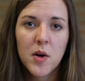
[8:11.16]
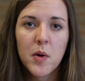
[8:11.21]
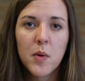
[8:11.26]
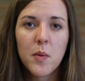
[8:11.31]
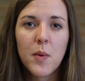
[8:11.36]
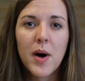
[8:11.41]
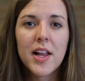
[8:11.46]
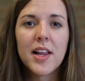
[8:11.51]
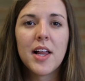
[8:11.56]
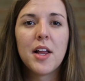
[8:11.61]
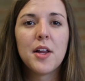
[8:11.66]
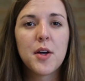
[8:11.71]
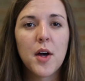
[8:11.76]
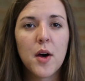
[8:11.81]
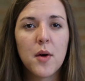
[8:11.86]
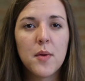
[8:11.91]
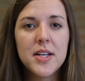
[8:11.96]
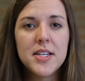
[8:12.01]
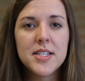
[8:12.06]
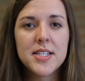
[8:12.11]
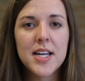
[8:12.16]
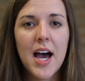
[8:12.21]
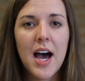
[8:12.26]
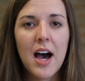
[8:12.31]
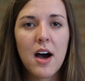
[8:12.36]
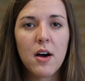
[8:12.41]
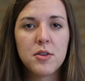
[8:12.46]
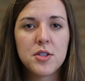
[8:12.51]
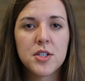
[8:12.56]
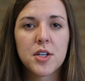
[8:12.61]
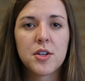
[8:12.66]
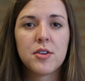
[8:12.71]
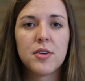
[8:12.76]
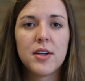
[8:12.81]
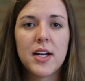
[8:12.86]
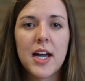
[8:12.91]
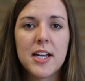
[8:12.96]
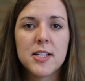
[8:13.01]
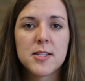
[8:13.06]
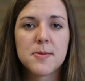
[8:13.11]
While I'll go into how to
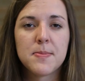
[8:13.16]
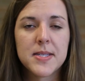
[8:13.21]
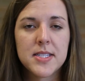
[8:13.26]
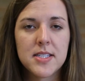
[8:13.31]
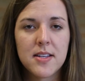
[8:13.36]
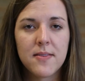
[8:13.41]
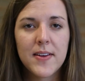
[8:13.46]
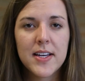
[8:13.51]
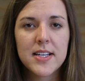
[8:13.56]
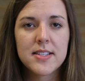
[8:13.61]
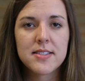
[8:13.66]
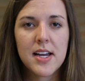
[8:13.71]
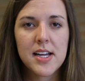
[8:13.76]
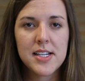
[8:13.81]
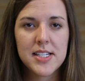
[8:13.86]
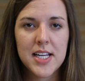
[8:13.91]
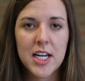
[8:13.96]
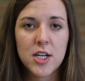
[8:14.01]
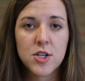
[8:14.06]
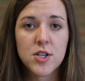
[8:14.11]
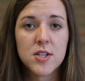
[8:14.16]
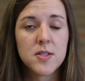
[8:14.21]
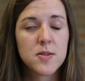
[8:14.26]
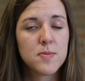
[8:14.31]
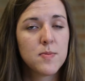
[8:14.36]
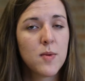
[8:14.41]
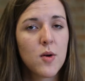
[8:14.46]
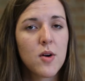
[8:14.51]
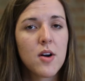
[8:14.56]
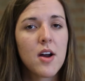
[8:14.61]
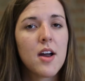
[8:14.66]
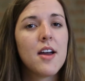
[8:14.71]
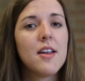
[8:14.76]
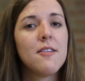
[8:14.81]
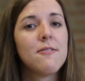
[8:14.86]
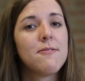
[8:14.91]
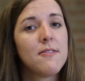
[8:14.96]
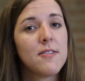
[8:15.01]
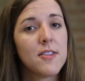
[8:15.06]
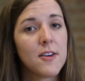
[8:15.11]
create specific citations more
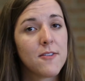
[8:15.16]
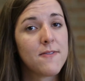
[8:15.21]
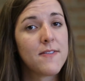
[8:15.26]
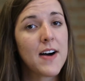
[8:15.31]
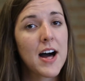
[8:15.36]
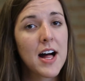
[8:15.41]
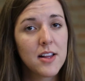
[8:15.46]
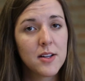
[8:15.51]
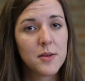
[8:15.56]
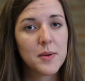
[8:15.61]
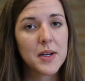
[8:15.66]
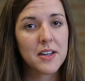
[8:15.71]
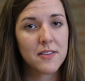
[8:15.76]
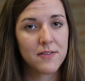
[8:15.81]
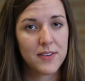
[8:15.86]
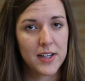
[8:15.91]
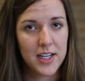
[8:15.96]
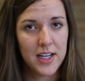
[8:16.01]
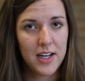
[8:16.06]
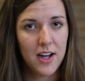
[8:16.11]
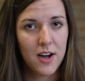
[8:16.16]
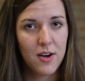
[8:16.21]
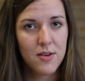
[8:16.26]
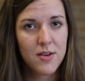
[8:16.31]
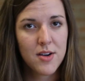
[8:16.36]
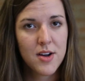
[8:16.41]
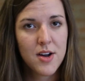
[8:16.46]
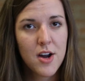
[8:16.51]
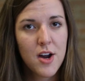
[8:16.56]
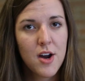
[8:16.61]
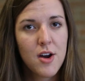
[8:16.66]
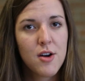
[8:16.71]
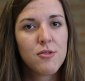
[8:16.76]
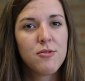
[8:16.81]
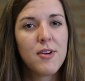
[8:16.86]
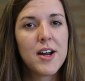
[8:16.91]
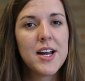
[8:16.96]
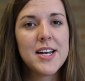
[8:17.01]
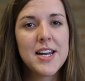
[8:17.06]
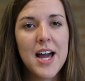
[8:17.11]
in the following video,
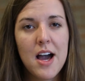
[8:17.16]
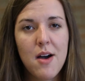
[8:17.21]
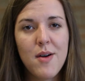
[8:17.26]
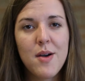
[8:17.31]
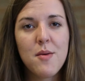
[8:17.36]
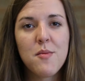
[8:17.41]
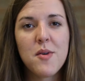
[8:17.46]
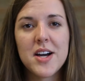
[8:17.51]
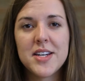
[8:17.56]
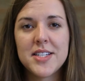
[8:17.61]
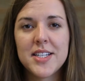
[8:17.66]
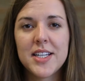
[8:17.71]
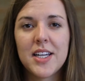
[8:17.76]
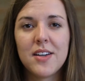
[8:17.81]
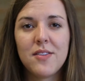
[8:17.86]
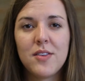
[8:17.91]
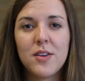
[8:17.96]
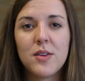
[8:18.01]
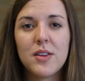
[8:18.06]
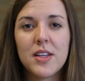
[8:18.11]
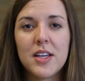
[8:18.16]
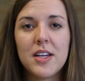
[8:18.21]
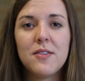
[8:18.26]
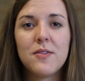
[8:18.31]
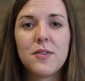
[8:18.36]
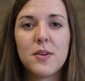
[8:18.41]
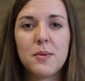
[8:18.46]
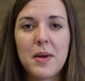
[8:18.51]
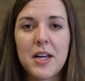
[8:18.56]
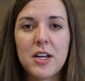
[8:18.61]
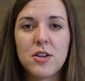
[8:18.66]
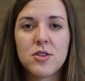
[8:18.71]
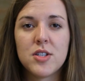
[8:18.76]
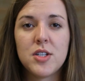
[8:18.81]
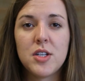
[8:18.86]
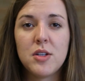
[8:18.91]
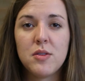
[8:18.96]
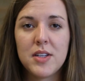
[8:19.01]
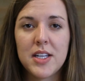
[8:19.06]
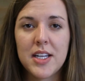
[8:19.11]
right now I want to give you the
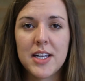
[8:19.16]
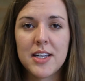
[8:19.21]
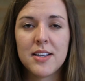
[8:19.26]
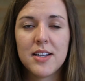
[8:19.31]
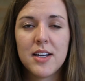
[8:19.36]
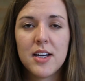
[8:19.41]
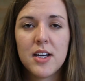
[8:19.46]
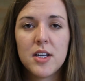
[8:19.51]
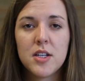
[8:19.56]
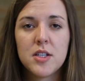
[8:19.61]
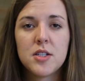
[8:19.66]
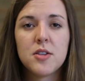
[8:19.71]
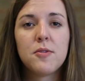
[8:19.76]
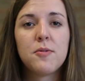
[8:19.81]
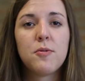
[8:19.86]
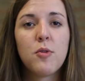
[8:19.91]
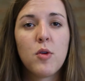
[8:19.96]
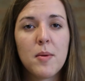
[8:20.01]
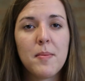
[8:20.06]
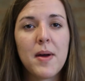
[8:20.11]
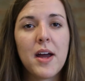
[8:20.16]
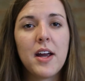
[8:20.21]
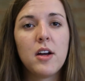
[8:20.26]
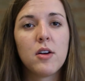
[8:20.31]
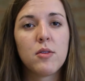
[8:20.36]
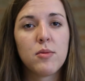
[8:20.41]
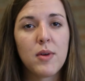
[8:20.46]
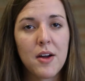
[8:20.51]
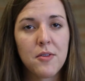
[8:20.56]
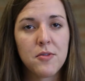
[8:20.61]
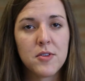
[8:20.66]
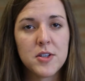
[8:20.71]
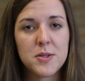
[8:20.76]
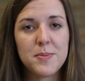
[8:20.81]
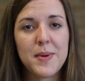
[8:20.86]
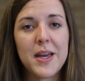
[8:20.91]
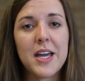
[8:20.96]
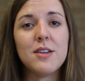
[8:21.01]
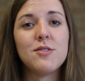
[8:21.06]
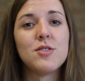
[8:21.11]
information you need to format your reference
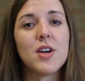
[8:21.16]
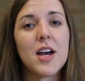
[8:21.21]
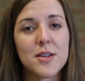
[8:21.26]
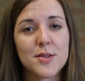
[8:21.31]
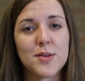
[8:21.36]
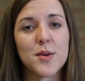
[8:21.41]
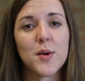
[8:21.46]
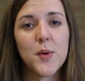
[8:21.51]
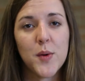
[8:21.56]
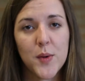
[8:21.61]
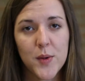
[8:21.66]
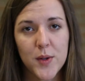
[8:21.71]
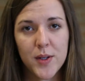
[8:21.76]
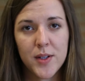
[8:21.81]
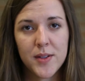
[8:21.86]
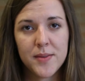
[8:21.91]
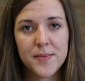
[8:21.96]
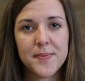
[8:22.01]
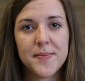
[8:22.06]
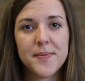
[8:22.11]
page as a whole.